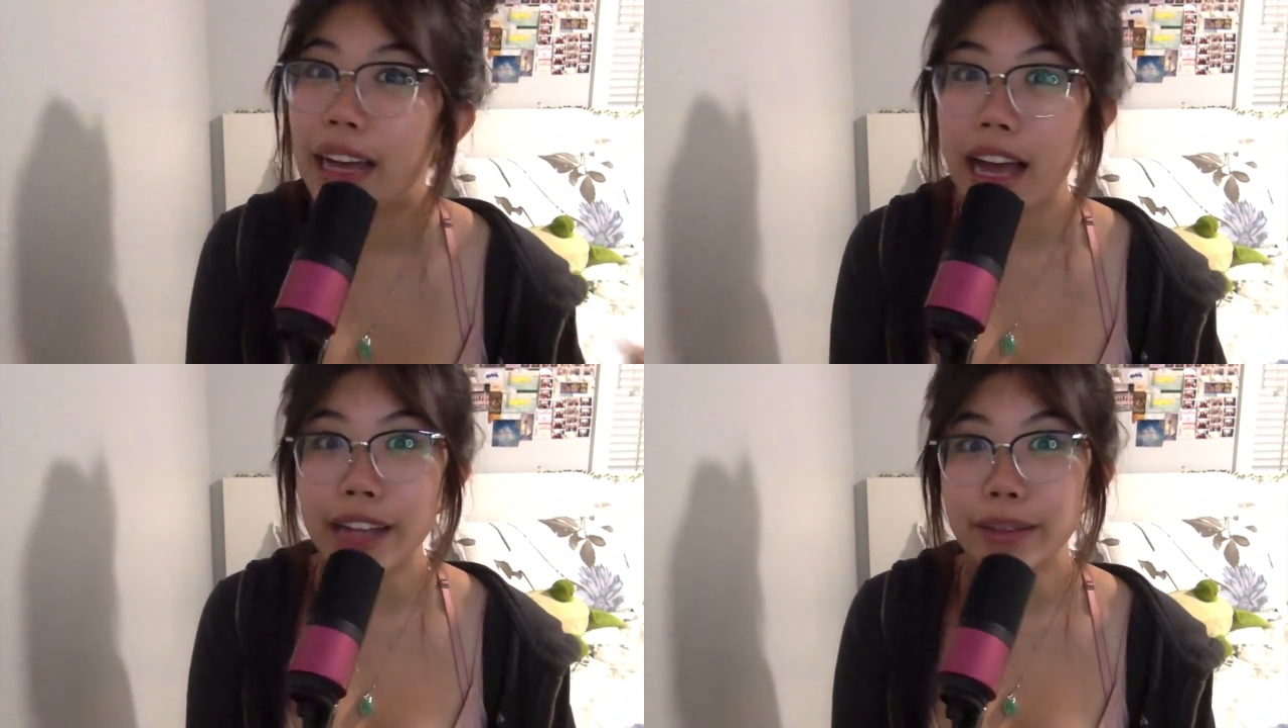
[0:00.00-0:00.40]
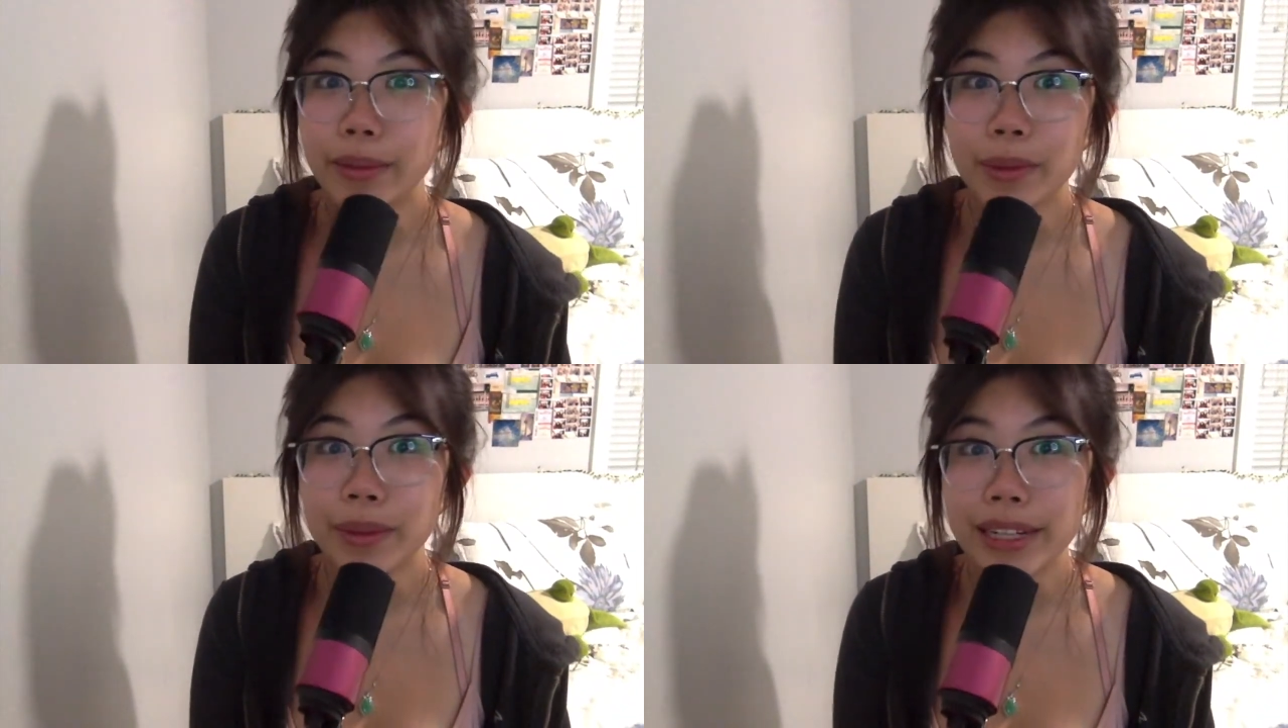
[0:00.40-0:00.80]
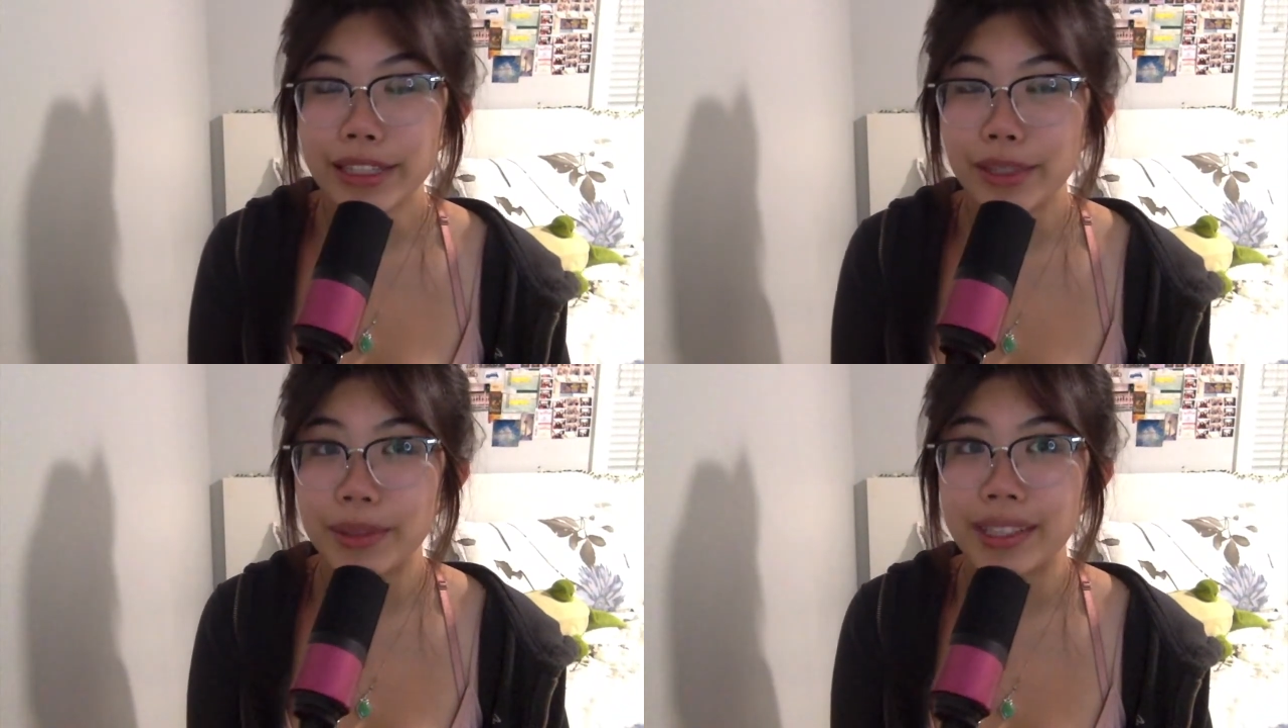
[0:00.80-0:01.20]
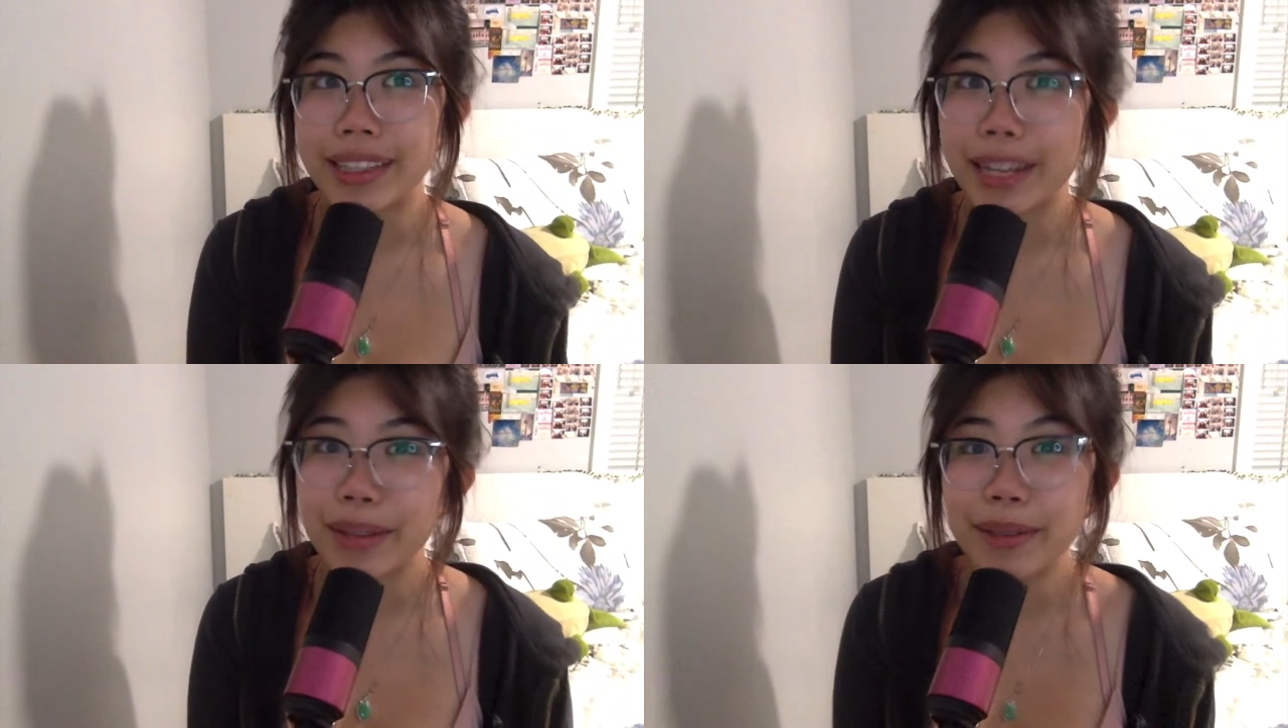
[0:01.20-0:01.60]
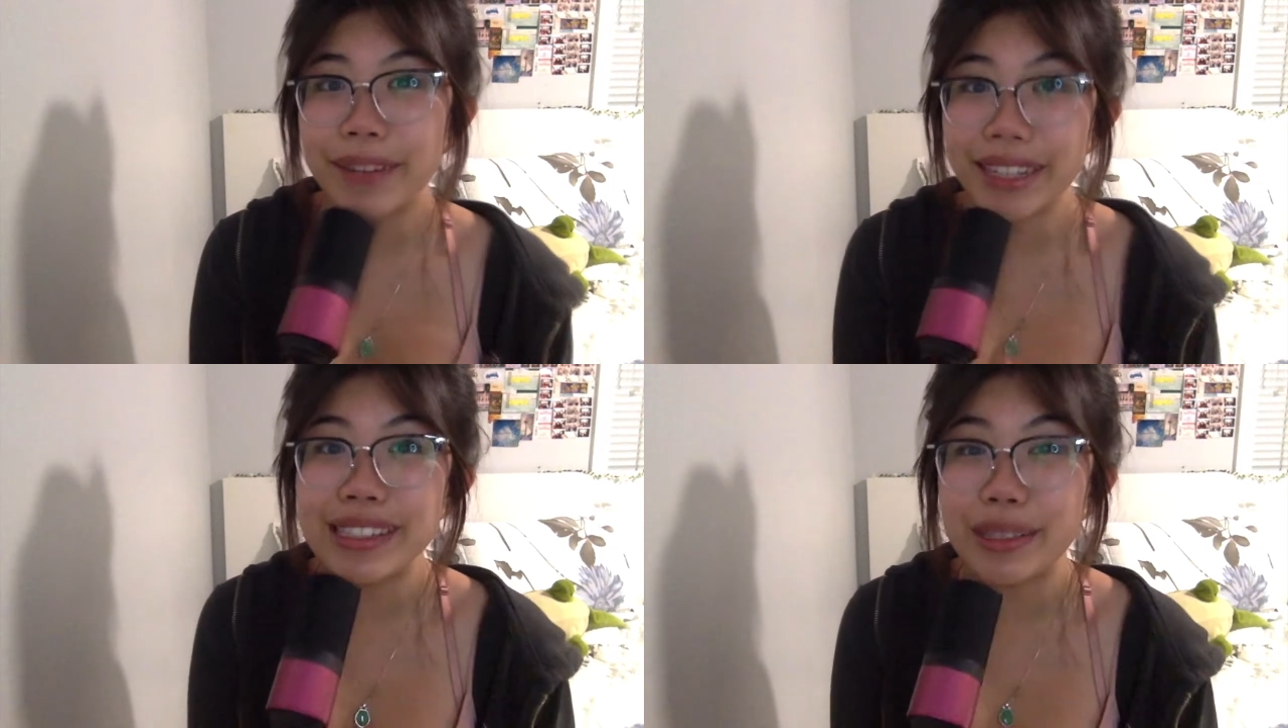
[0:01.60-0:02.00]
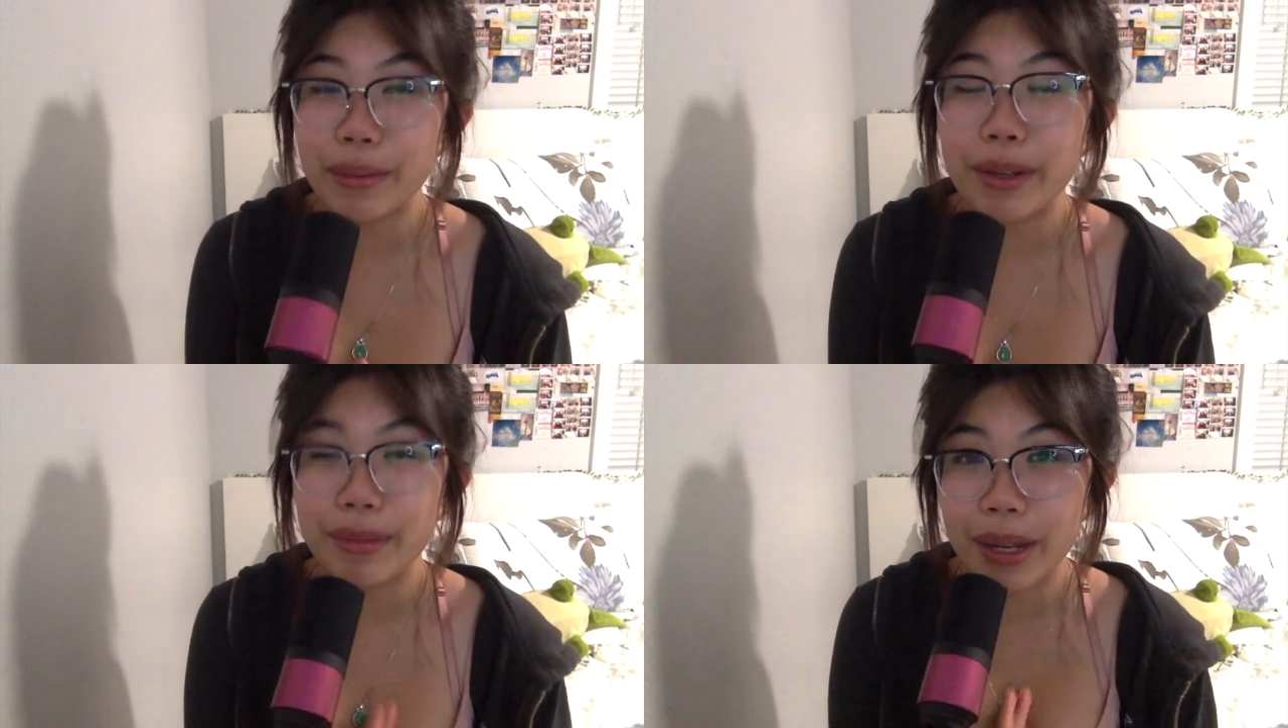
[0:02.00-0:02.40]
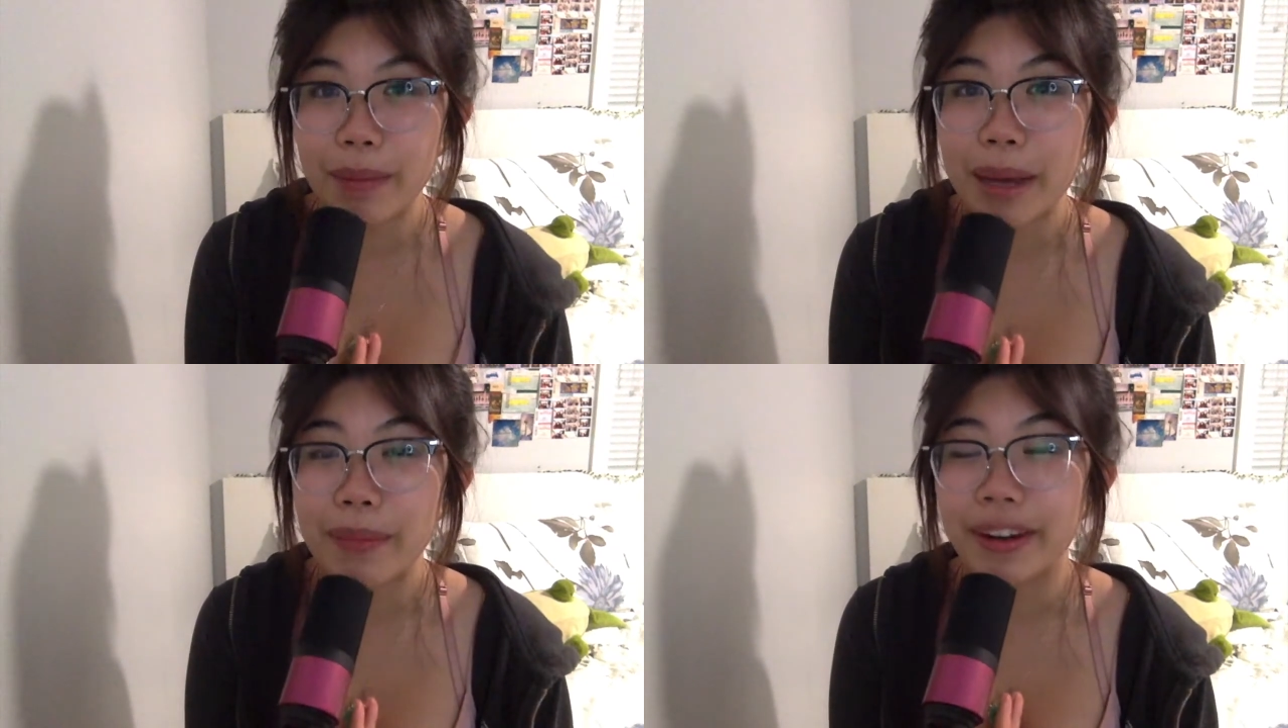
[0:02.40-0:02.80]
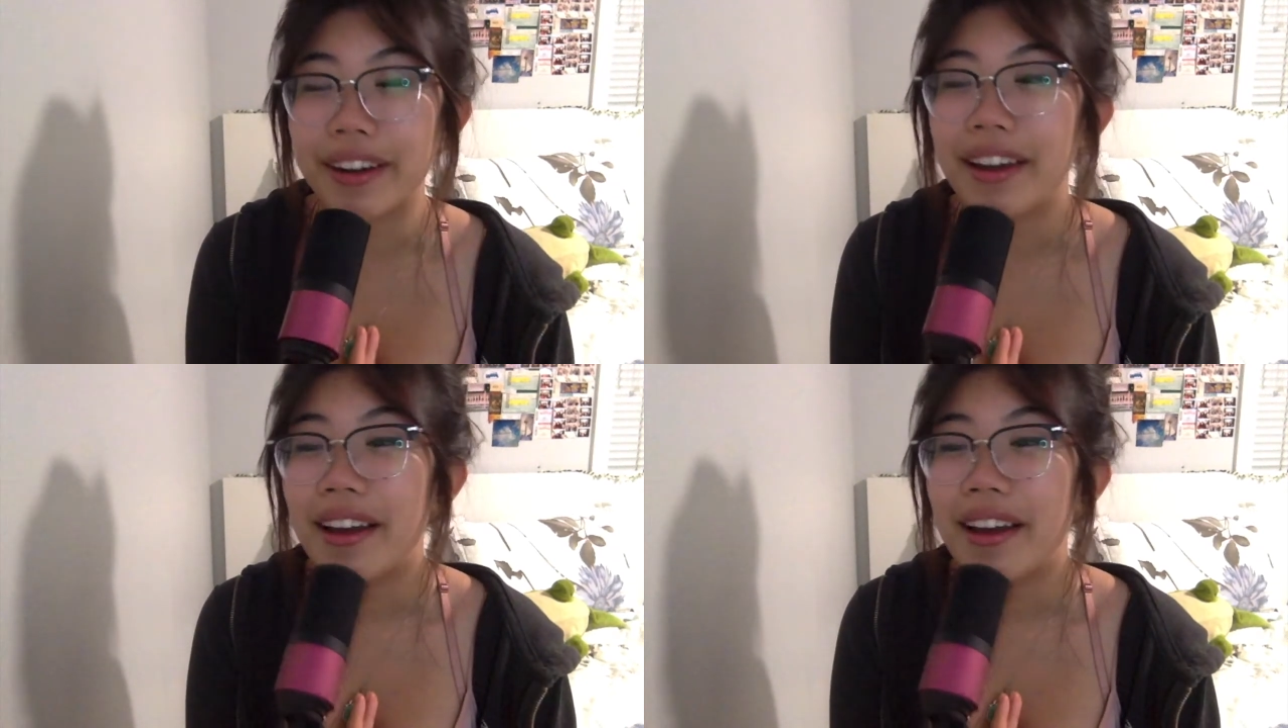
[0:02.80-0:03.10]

I don't know why I chose it. That was very stupid of me on my part.